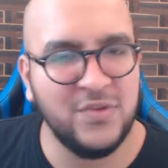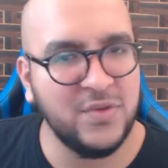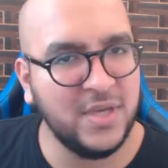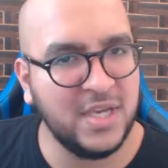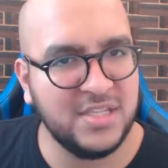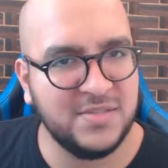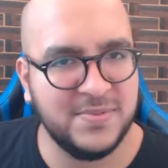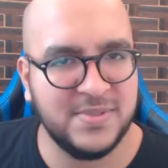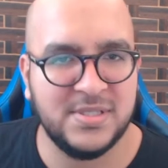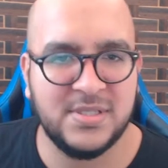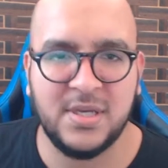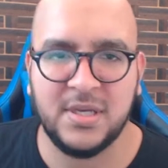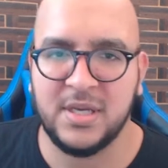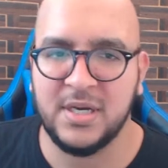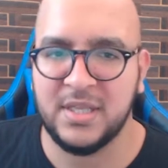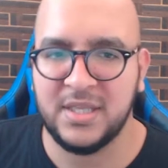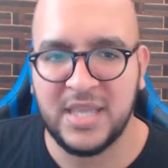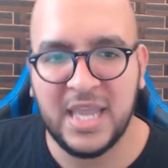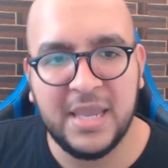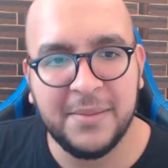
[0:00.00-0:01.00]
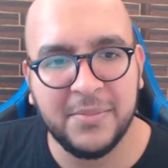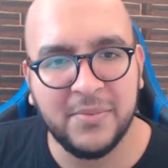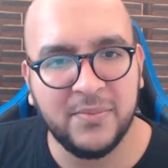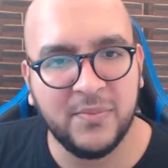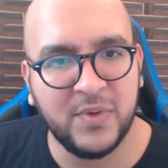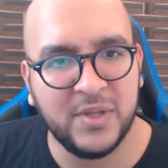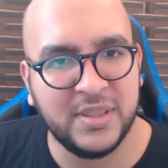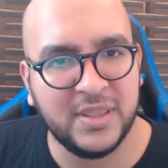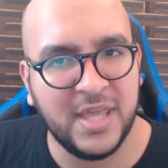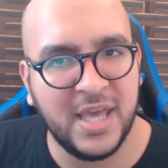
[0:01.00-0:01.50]
Have you guys been stuck in a
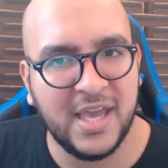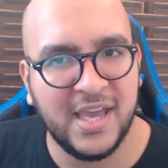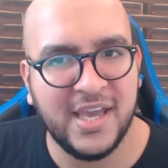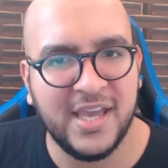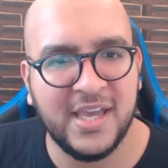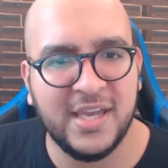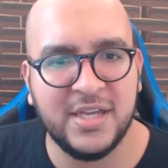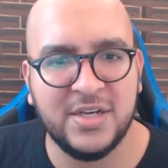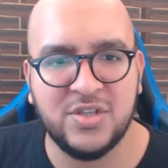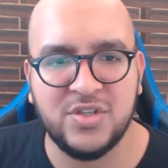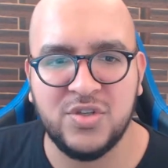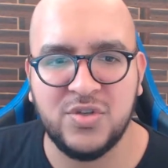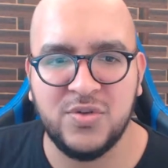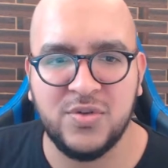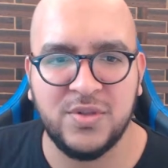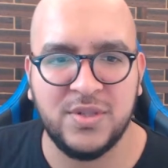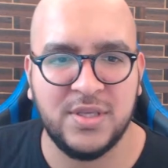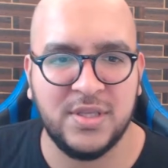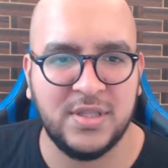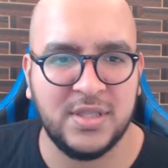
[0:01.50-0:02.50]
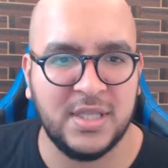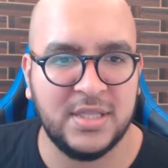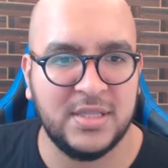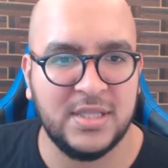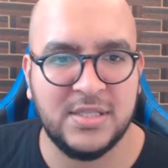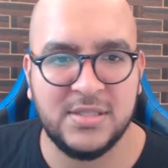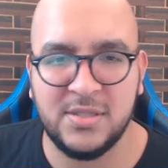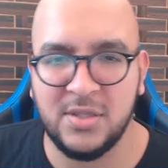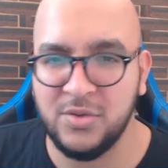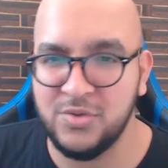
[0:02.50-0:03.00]
game with that? Do you think
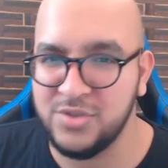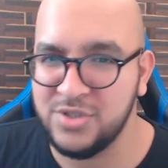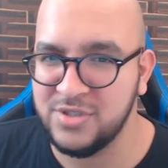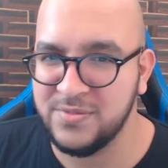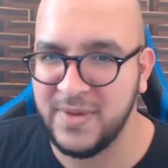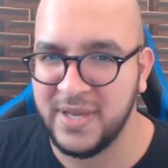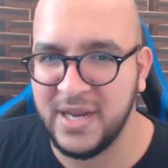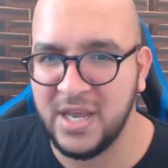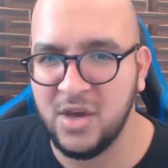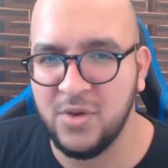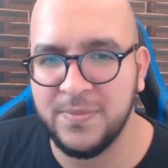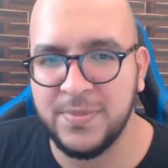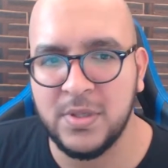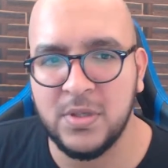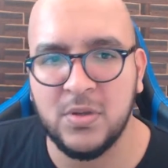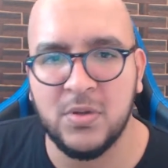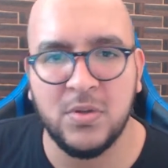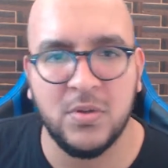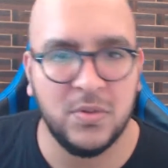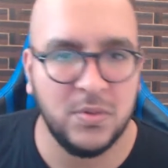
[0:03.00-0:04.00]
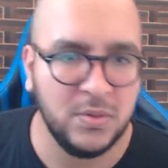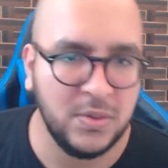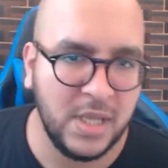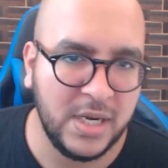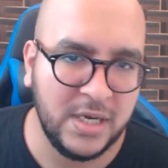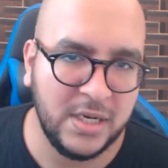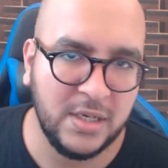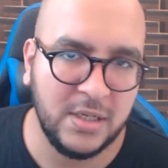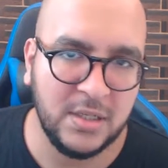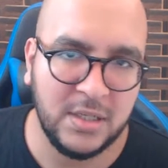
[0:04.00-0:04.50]
that these solutions might help you?
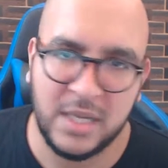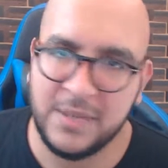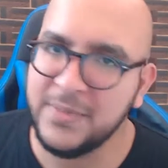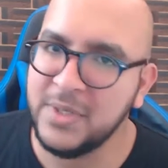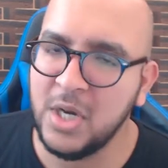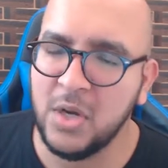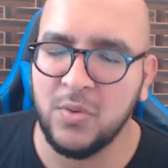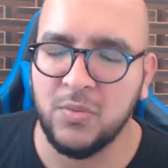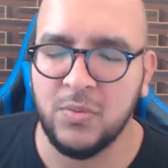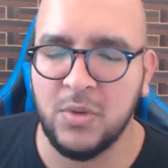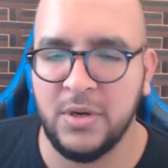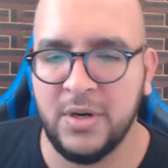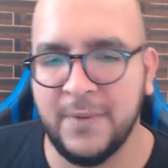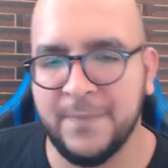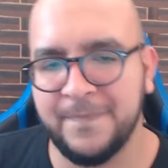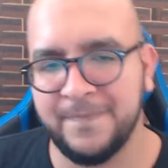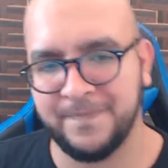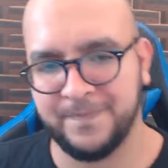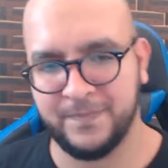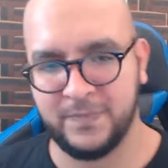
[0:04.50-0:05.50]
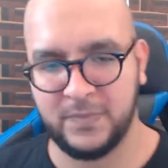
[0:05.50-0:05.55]
Let me know. All right.